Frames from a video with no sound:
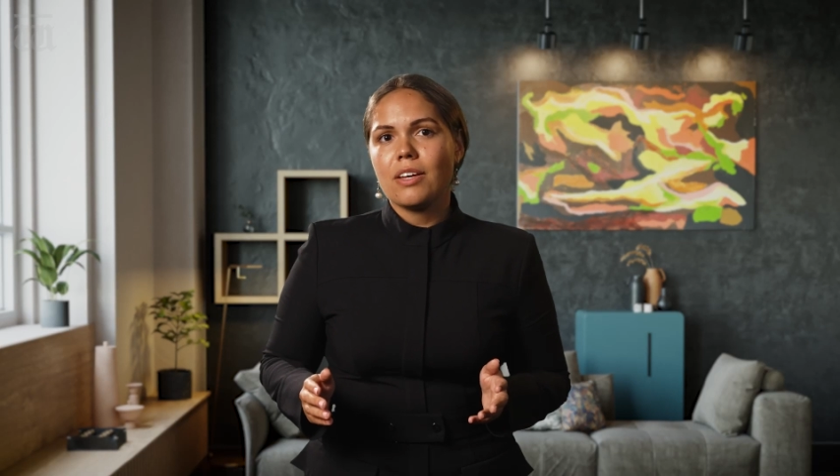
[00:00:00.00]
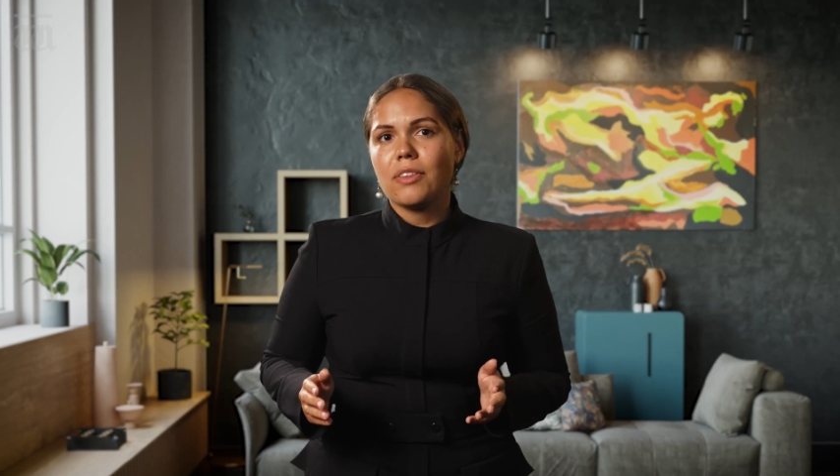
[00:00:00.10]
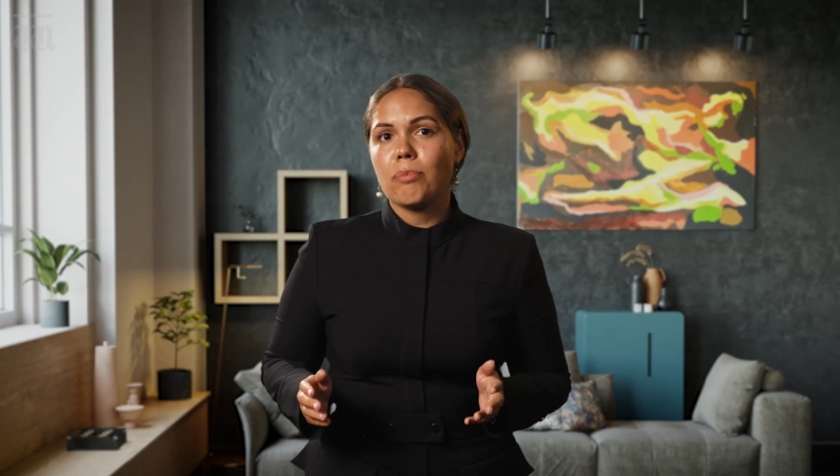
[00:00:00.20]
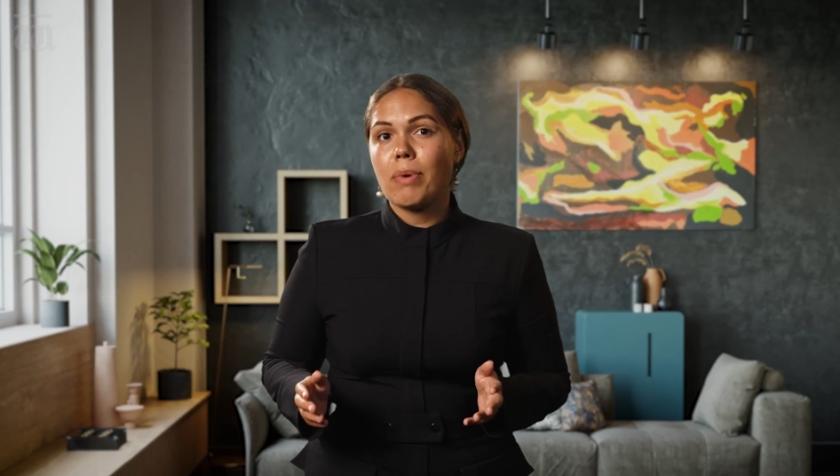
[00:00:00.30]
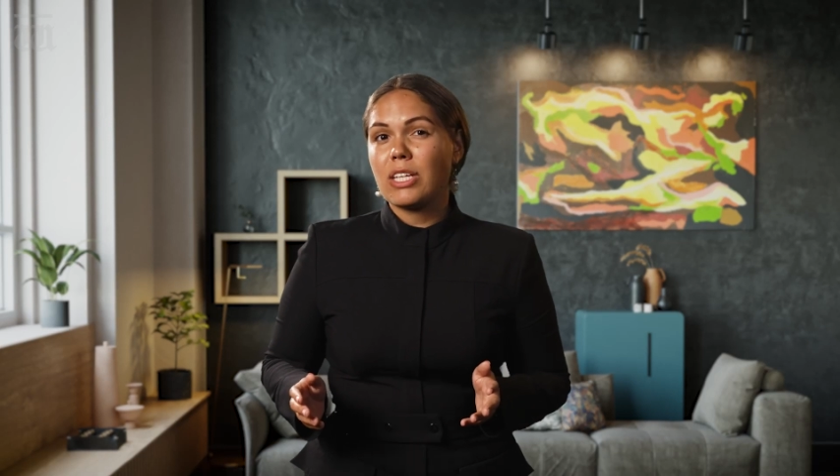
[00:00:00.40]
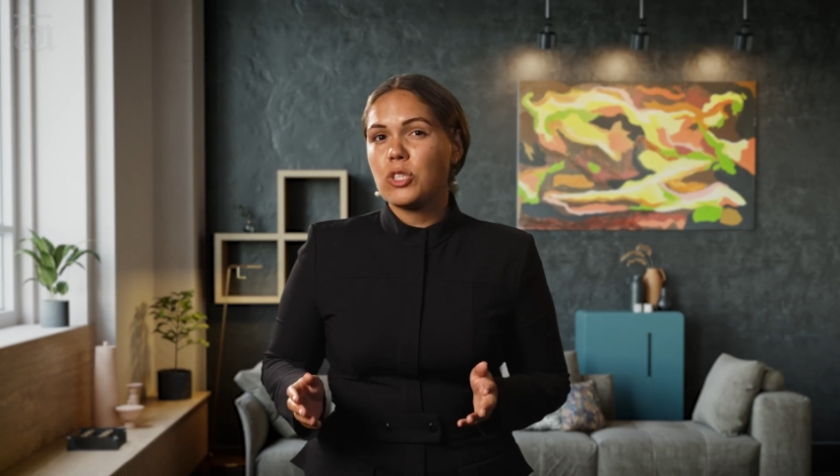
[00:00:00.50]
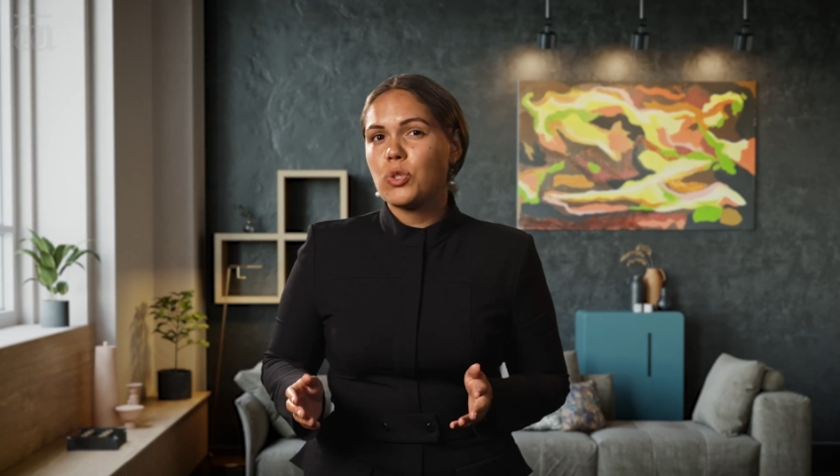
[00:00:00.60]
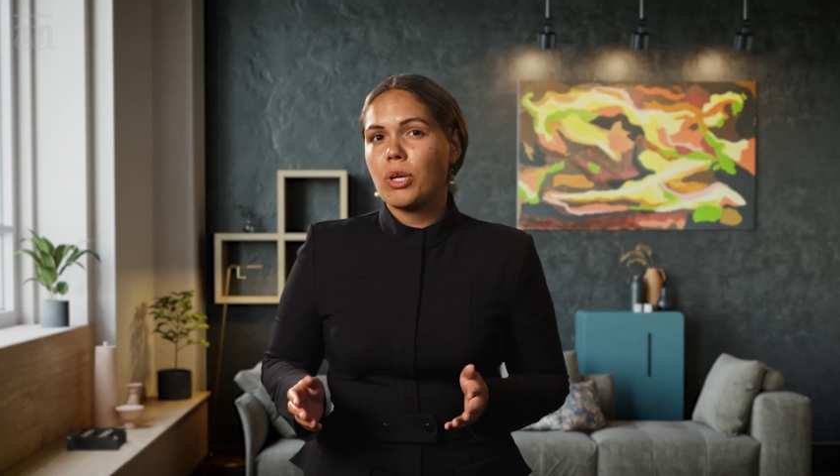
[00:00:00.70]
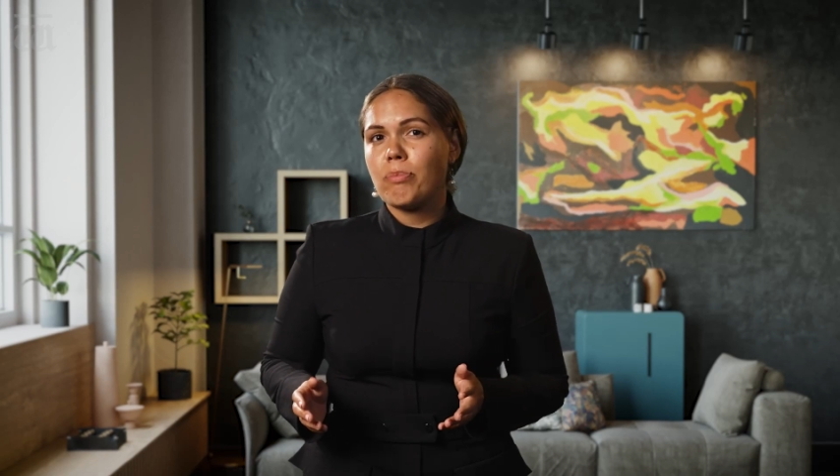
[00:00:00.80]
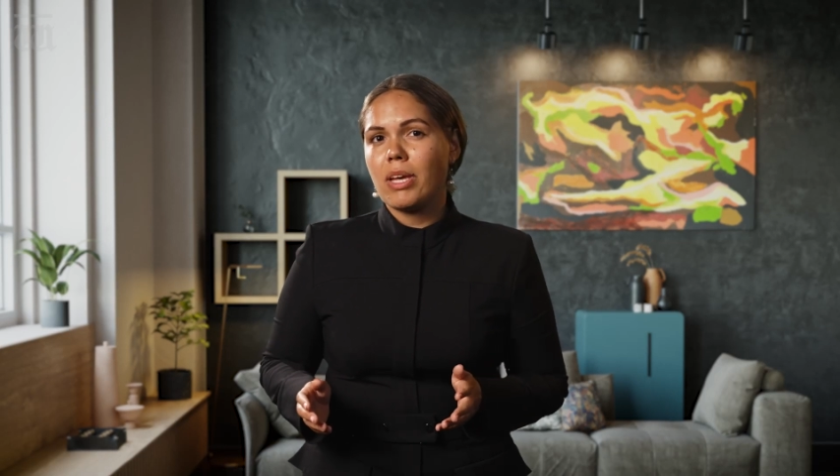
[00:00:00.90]
the
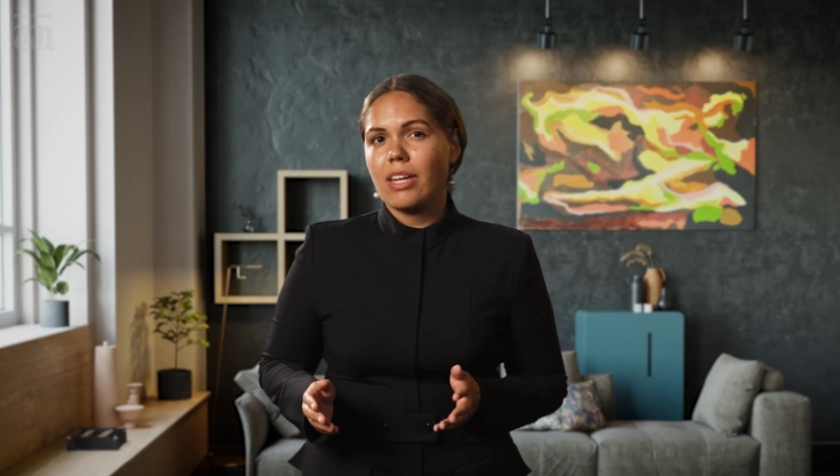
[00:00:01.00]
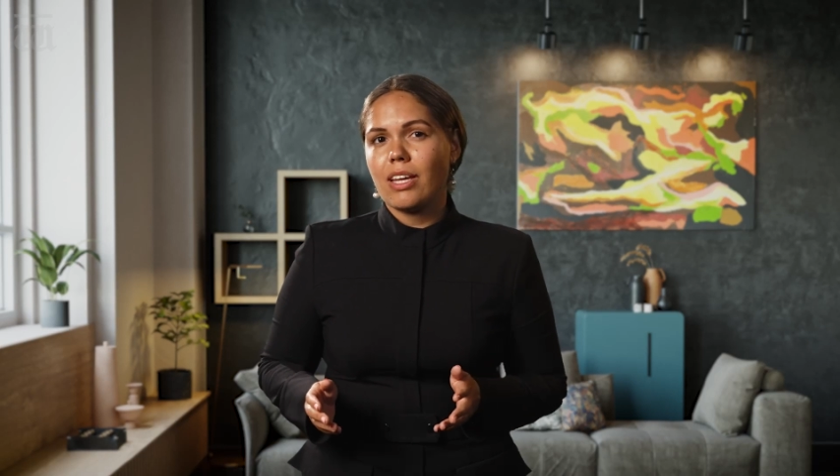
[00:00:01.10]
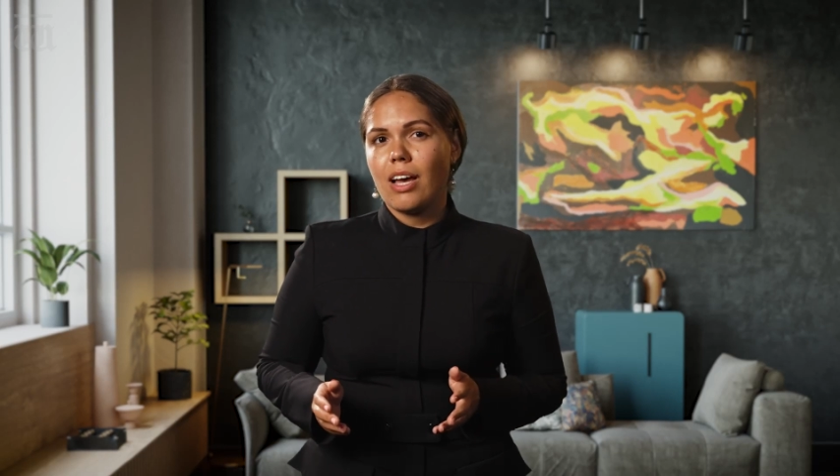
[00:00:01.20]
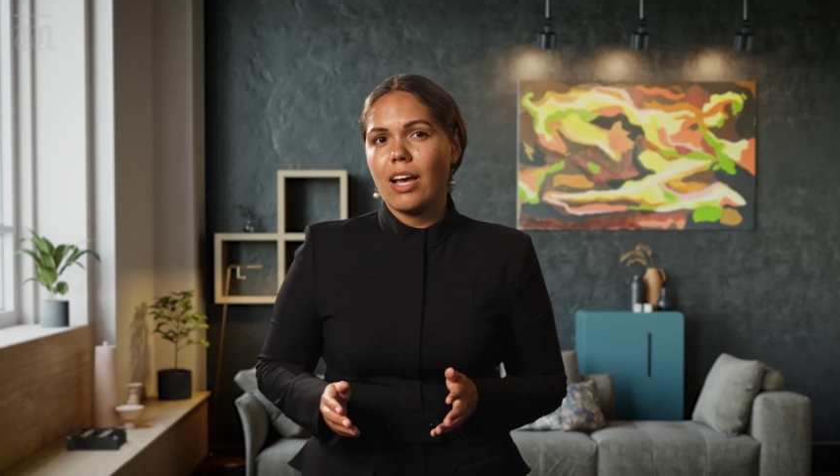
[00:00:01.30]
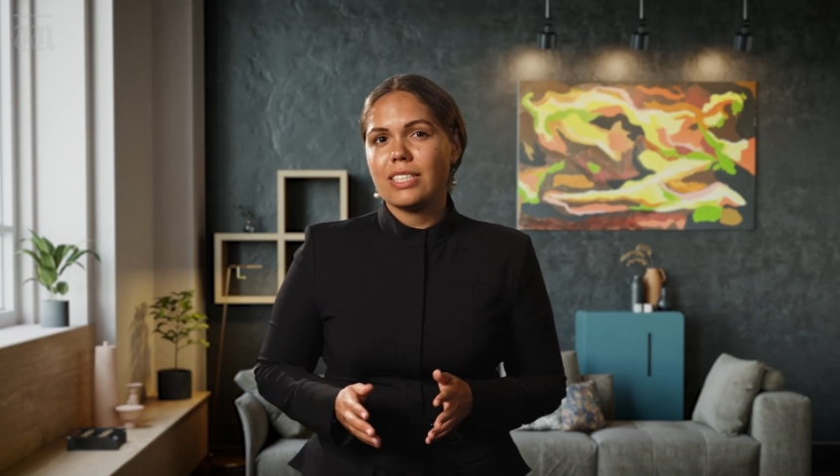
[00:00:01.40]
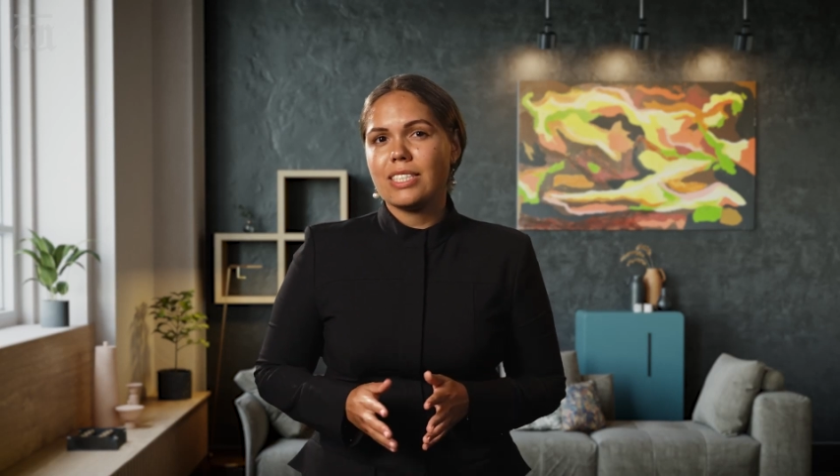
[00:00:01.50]
mainstream media has